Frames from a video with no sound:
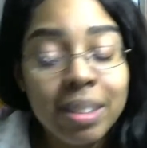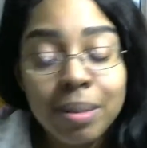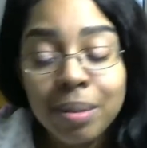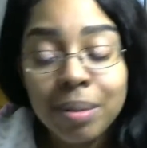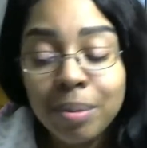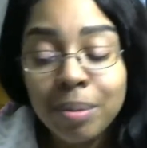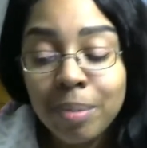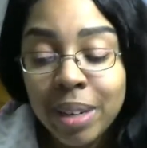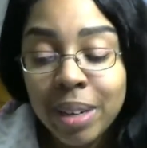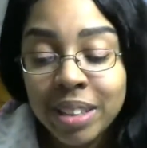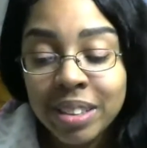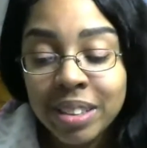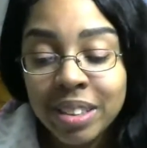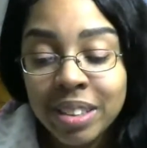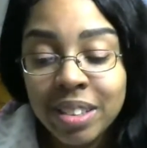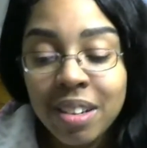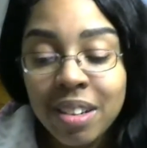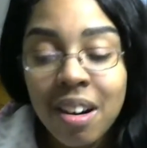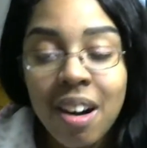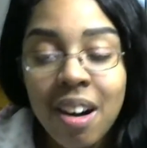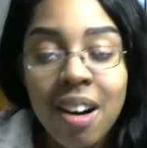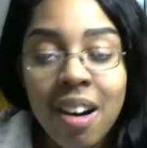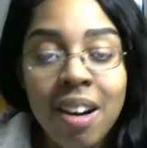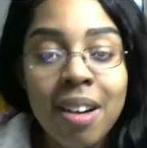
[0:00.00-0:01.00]
my dear
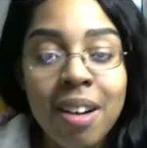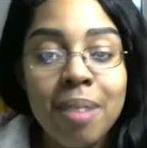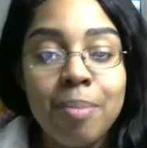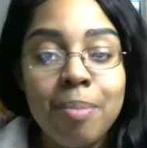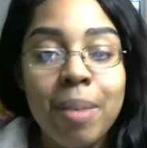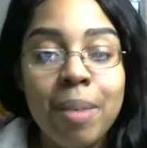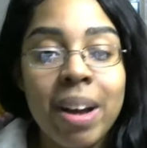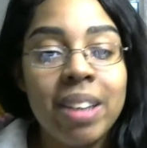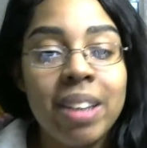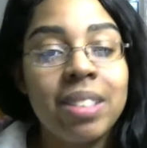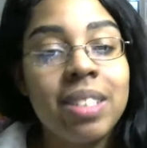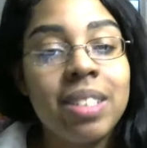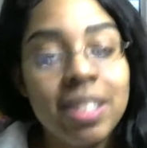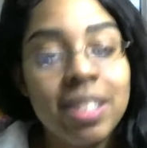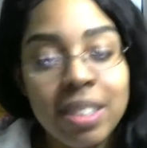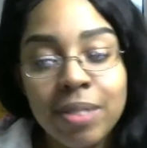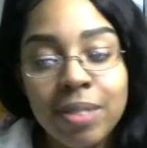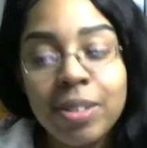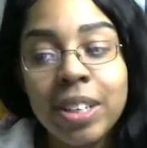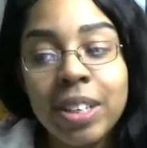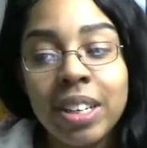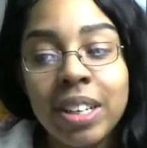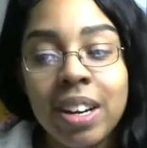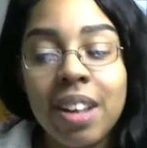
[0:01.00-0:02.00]
heart, my
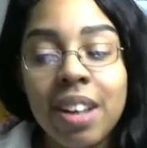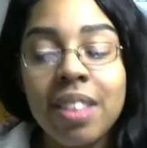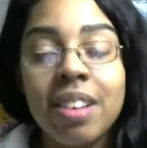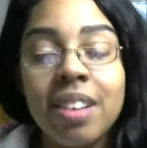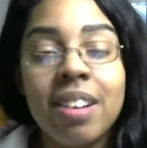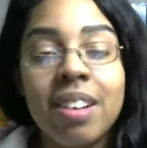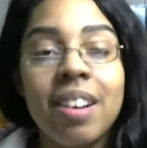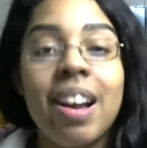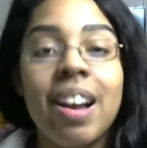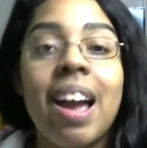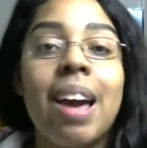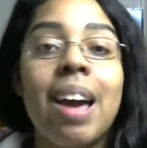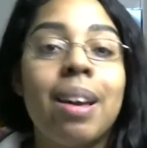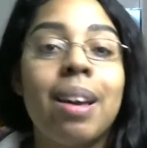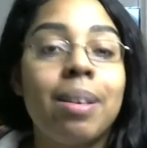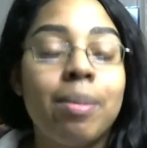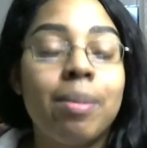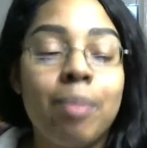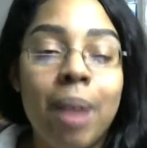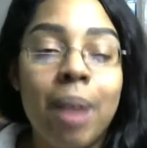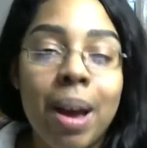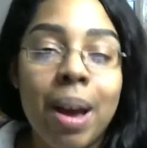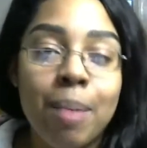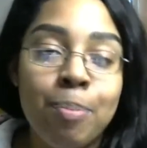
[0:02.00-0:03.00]
significant other,
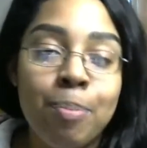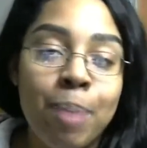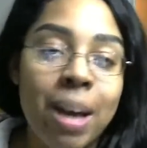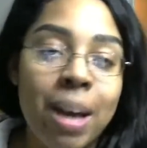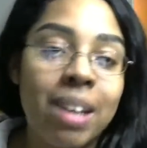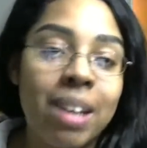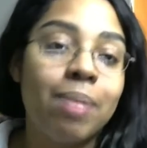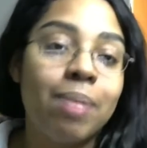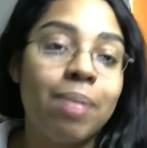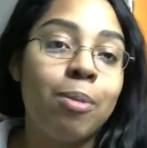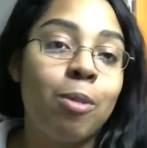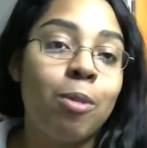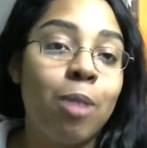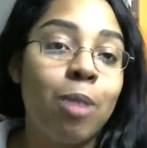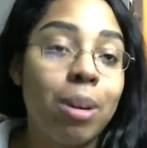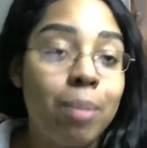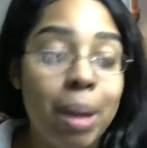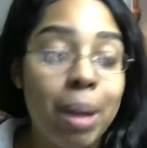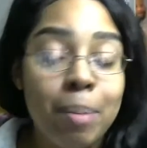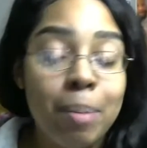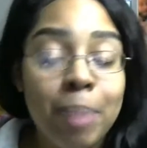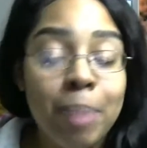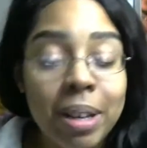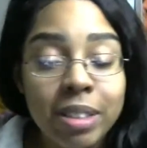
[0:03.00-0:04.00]
and one of
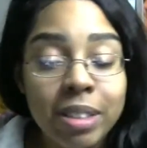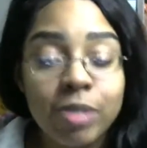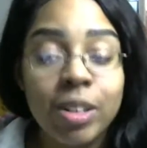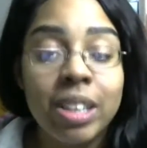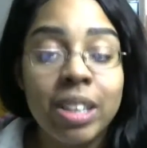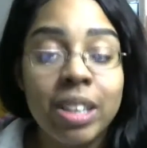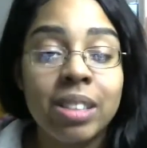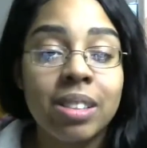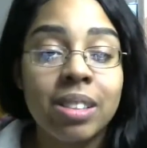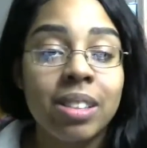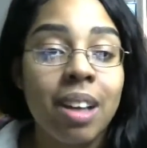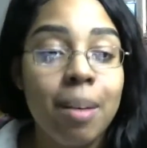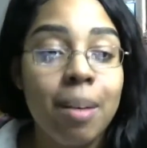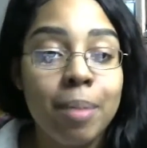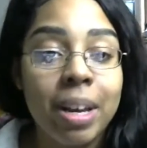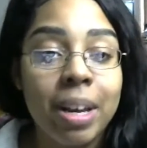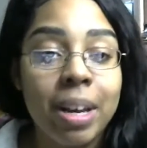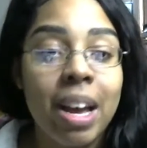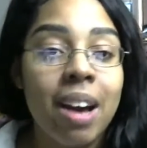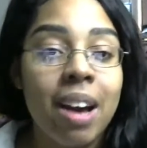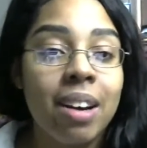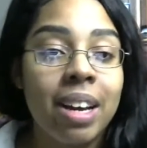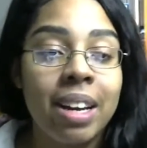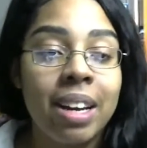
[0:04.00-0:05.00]
my best friends coming
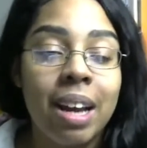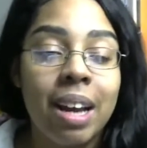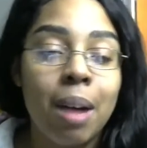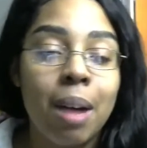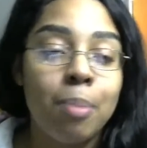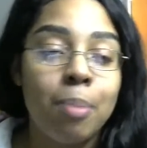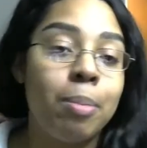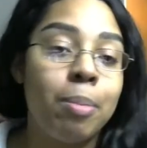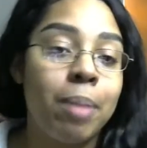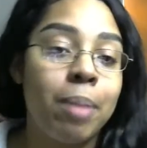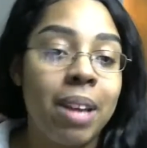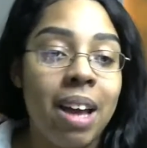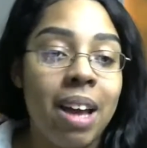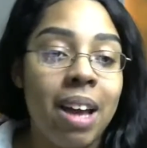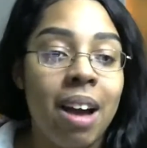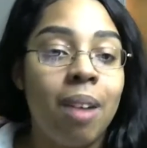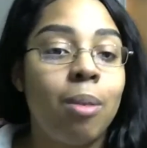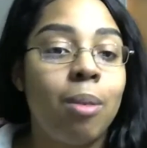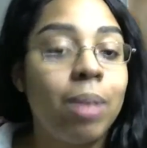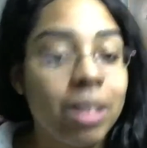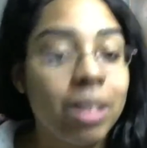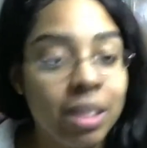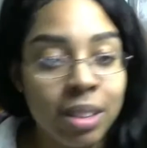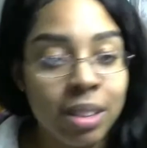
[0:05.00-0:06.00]
out and helping me
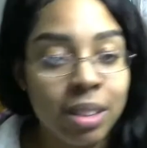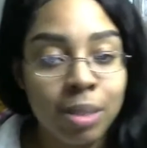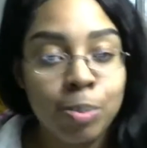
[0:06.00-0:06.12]
out with this